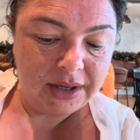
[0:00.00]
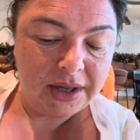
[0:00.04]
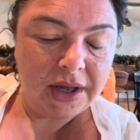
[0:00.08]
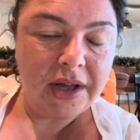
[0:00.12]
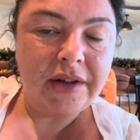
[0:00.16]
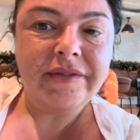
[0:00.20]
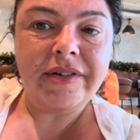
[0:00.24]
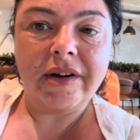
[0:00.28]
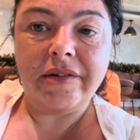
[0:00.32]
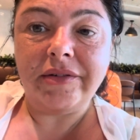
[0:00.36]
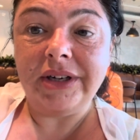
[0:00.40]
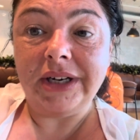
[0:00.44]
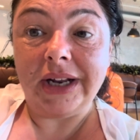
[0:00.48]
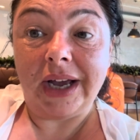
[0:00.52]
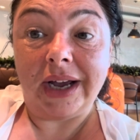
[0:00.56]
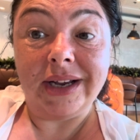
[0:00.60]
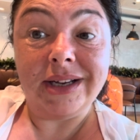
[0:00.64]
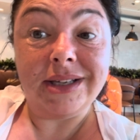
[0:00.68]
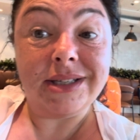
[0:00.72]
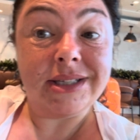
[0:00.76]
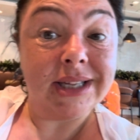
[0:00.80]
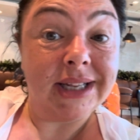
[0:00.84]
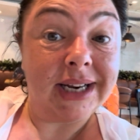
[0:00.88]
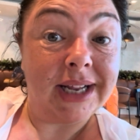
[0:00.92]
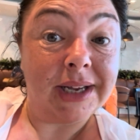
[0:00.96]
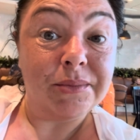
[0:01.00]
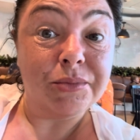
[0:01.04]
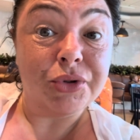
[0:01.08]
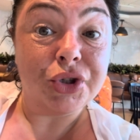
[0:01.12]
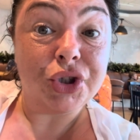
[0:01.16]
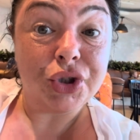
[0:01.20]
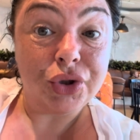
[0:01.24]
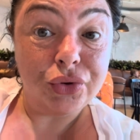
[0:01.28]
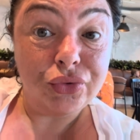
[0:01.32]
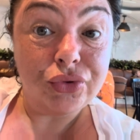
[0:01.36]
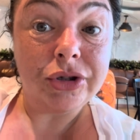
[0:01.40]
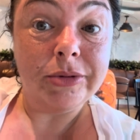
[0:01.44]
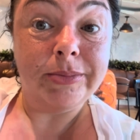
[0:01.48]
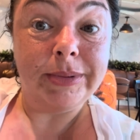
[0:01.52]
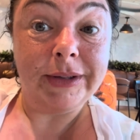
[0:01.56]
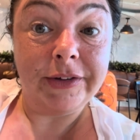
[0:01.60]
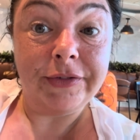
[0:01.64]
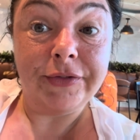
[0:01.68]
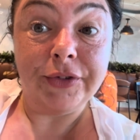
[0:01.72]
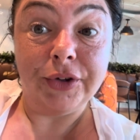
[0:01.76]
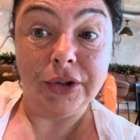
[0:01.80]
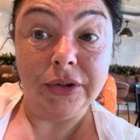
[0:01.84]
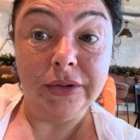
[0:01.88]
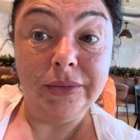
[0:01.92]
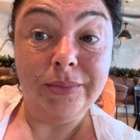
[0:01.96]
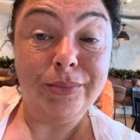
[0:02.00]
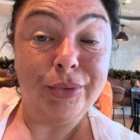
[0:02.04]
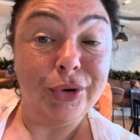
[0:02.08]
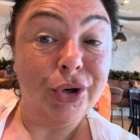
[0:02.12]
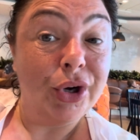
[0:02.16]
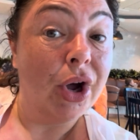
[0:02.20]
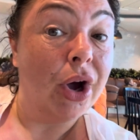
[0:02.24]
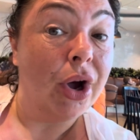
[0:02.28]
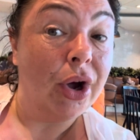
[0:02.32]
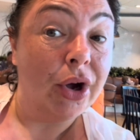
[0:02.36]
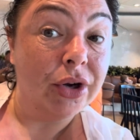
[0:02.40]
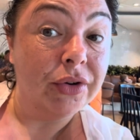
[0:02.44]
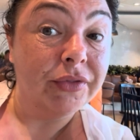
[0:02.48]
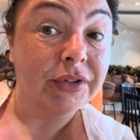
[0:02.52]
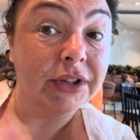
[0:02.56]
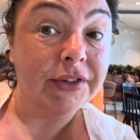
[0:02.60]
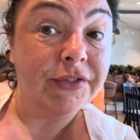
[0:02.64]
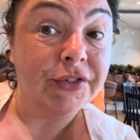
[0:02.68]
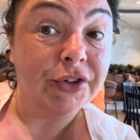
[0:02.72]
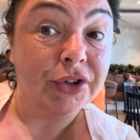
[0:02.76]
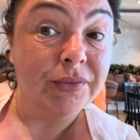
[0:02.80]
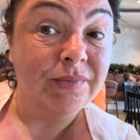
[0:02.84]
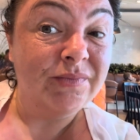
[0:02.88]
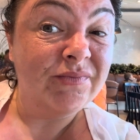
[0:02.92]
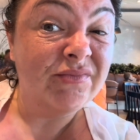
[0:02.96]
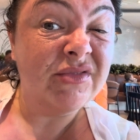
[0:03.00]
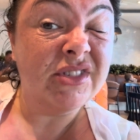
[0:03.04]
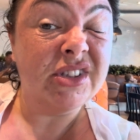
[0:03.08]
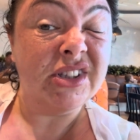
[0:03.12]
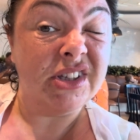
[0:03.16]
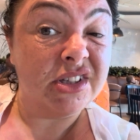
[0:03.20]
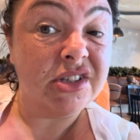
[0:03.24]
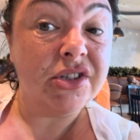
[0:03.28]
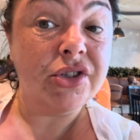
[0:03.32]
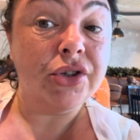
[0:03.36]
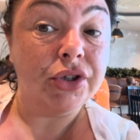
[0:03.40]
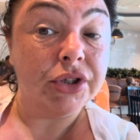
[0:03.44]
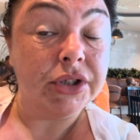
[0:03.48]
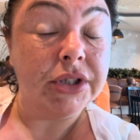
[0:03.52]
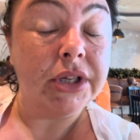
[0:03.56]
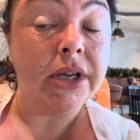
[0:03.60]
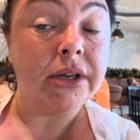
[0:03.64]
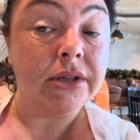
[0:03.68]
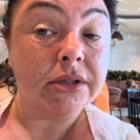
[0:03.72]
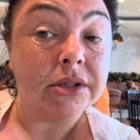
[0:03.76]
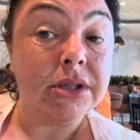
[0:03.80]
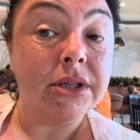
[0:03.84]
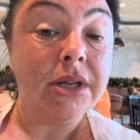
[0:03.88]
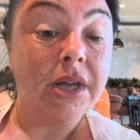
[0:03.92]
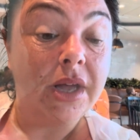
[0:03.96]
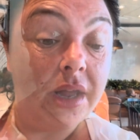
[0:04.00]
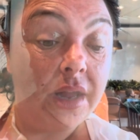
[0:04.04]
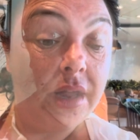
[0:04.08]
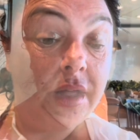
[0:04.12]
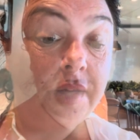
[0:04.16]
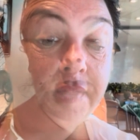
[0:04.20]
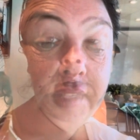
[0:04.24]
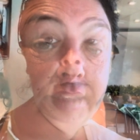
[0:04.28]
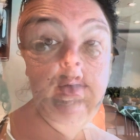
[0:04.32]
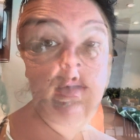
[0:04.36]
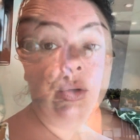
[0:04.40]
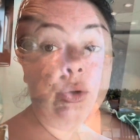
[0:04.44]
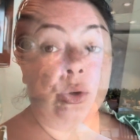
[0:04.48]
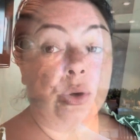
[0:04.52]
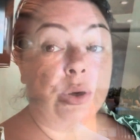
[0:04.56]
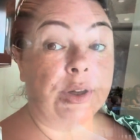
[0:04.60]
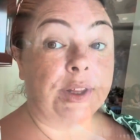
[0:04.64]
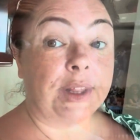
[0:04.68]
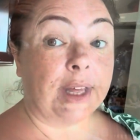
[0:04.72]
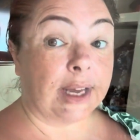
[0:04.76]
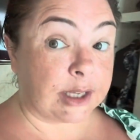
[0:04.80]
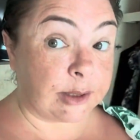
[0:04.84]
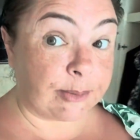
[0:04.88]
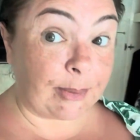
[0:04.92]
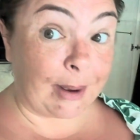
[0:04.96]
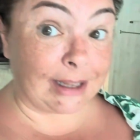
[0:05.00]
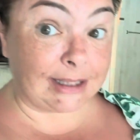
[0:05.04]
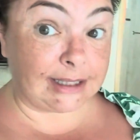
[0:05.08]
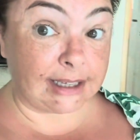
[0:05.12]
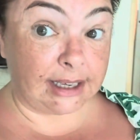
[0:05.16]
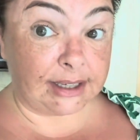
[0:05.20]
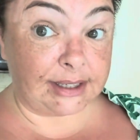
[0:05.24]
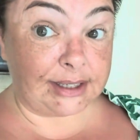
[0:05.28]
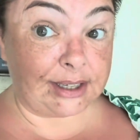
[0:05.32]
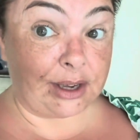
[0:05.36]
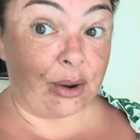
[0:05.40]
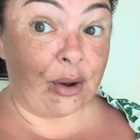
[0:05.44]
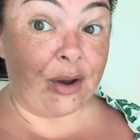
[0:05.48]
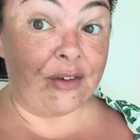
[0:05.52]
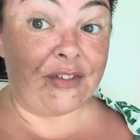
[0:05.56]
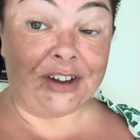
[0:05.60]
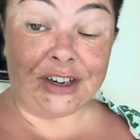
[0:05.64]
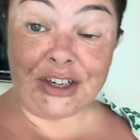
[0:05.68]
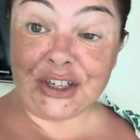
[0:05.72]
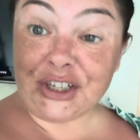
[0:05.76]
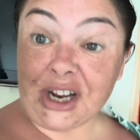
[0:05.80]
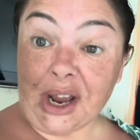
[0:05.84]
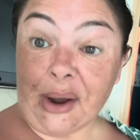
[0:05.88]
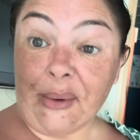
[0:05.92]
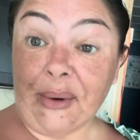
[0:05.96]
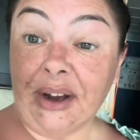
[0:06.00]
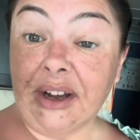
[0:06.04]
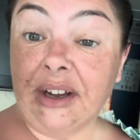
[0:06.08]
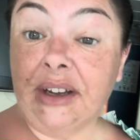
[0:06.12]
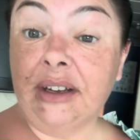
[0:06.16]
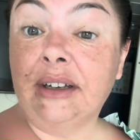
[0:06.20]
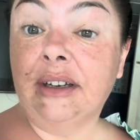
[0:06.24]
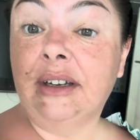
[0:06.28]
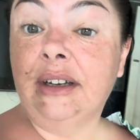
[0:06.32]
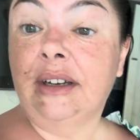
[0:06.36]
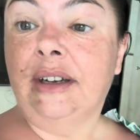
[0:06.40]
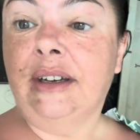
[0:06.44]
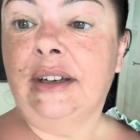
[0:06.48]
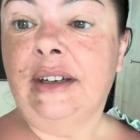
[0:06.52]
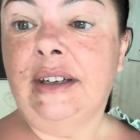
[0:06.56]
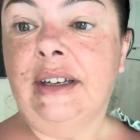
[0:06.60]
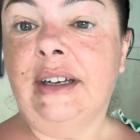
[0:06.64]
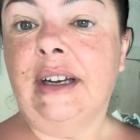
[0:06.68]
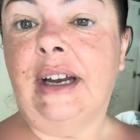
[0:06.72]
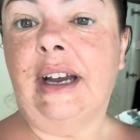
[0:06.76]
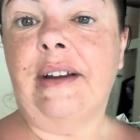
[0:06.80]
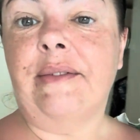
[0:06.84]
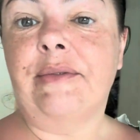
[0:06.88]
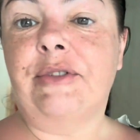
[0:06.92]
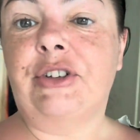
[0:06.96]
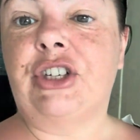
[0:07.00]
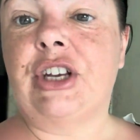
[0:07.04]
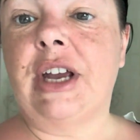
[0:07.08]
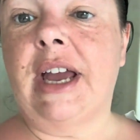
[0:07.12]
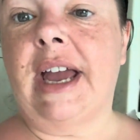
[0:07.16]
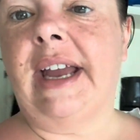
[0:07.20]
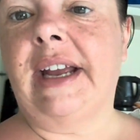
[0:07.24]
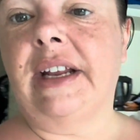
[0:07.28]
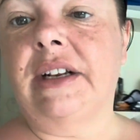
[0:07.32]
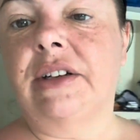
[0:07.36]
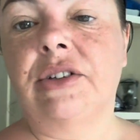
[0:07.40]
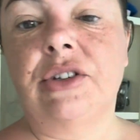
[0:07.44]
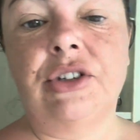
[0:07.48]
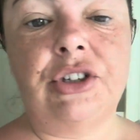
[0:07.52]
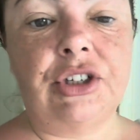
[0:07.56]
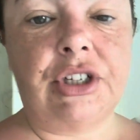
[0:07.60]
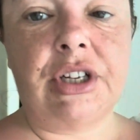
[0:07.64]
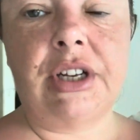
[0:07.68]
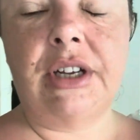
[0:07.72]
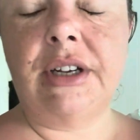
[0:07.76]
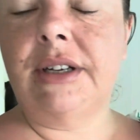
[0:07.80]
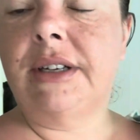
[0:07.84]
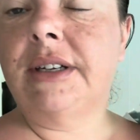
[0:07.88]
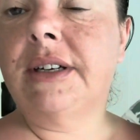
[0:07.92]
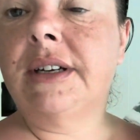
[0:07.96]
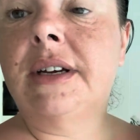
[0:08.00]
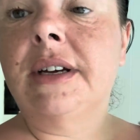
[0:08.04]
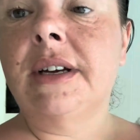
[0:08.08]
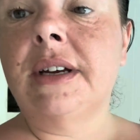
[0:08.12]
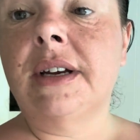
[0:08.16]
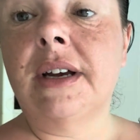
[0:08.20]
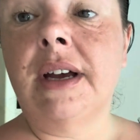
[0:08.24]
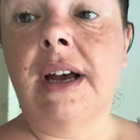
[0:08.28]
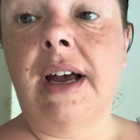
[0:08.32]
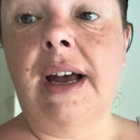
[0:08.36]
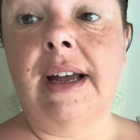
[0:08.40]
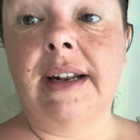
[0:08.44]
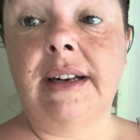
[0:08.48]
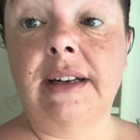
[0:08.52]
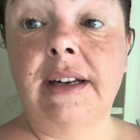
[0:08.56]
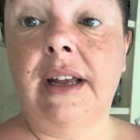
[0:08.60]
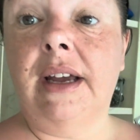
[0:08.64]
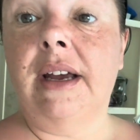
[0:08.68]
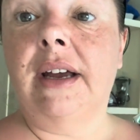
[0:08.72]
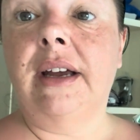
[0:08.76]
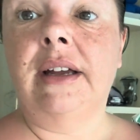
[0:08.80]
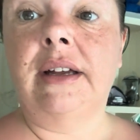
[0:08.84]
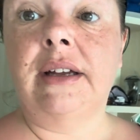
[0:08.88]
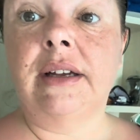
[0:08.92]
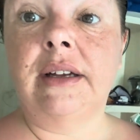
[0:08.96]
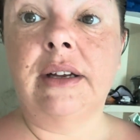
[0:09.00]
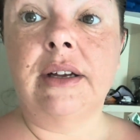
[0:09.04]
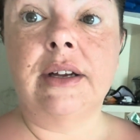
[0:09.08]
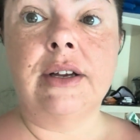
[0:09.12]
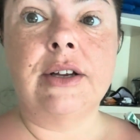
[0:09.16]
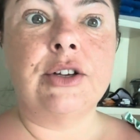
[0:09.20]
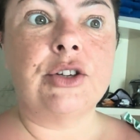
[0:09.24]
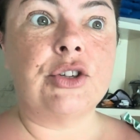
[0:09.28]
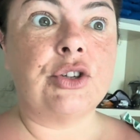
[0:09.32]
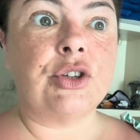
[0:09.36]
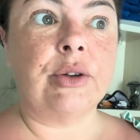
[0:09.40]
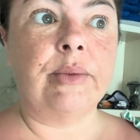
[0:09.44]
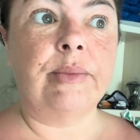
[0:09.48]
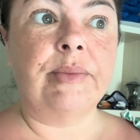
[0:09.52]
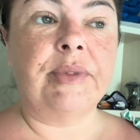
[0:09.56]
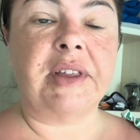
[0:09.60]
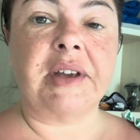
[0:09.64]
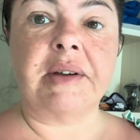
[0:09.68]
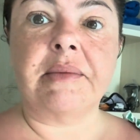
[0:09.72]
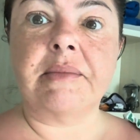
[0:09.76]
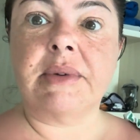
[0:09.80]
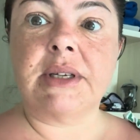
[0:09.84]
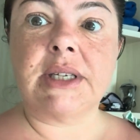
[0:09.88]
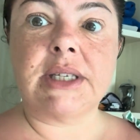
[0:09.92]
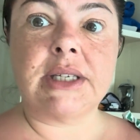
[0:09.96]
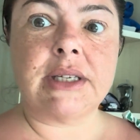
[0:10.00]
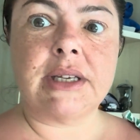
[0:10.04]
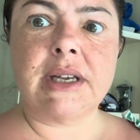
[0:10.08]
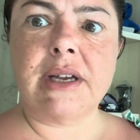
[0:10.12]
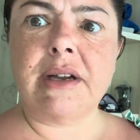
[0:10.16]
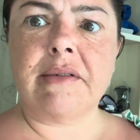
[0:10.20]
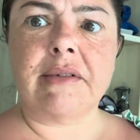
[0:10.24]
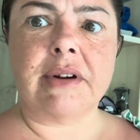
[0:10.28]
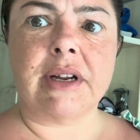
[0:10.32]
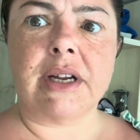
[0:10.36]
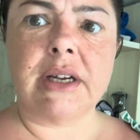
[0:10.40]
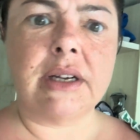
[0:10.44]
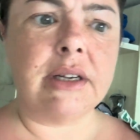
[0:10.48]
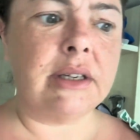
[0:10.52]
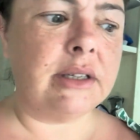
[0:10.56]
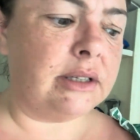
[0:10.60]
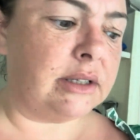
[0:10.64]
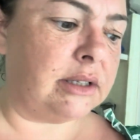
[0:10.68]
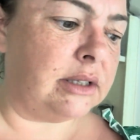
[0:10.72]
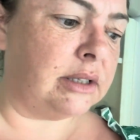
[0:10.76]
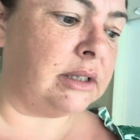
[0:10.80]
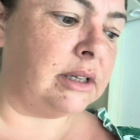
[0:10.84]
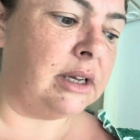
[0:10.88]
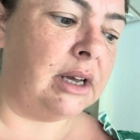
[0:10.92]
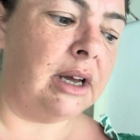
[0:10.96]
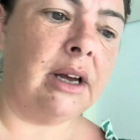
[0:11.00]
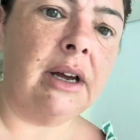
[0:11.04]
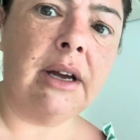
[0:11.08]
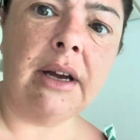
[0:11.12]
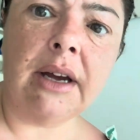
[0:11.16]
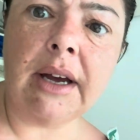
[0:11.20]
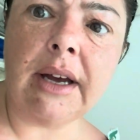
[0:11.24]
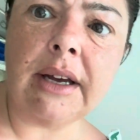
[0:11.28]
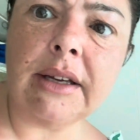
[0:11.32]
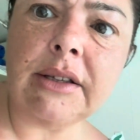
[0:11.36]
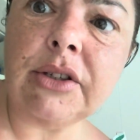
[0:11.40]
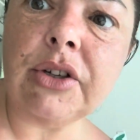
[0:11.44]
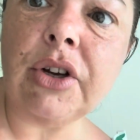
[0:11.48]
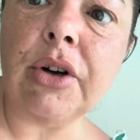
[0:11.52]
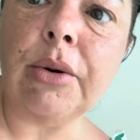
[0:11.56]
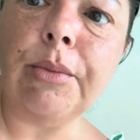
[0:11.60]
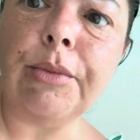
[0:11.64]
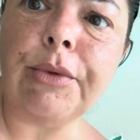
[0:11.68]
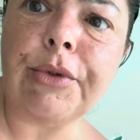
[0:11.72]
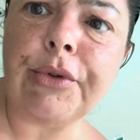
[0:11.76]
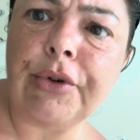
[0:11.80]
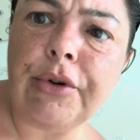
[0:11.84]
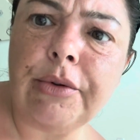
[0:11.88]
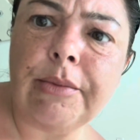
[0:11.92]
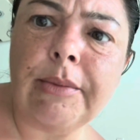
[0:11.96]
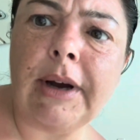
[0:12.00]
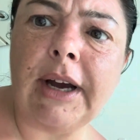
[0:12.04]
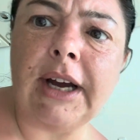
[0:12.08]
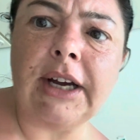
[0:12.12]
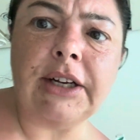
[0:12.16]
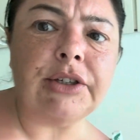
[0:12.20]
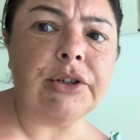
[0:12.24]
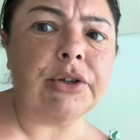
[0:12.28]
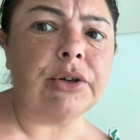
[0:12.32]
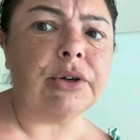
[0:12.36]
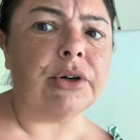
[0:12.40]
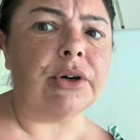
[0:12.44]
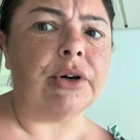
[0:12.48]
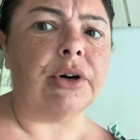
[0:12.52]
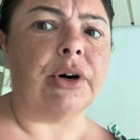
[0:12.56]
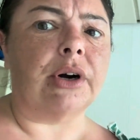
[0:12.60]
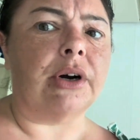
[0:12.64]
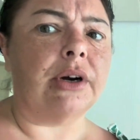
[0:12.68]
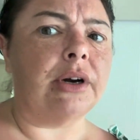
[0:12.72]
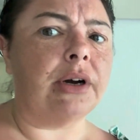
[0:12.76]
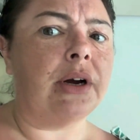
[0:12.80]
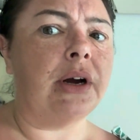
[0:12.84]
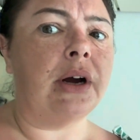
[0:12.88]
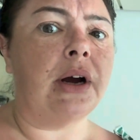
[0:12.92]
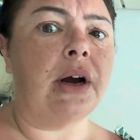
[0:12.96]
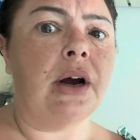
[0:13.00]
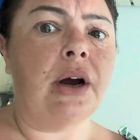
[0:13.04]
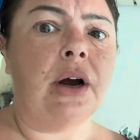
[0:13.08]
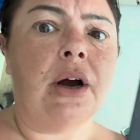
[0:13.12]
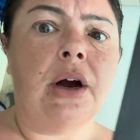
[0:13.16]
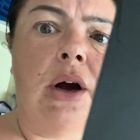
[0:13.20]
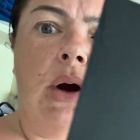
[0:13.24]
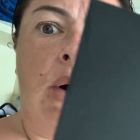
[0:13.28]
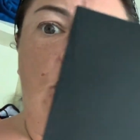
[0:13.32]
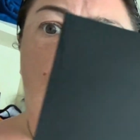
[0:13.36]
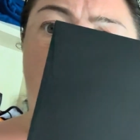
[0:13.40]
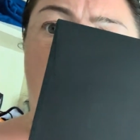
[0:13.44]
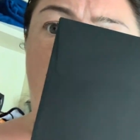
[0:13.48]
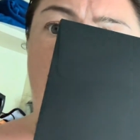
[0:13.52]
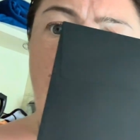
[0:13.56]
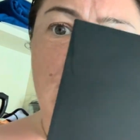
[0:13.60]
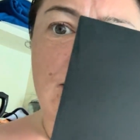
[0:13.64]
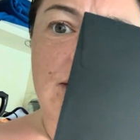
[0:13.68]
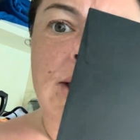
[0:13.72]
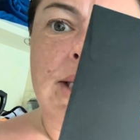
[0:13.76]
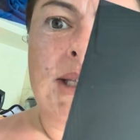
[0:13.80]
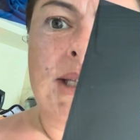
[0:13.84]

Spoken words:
very nice and I'm suitably full, but not overly full. This is good news. Oh, that's better. So I've had a shower, I've changed, and something mysterious has come through my door. What's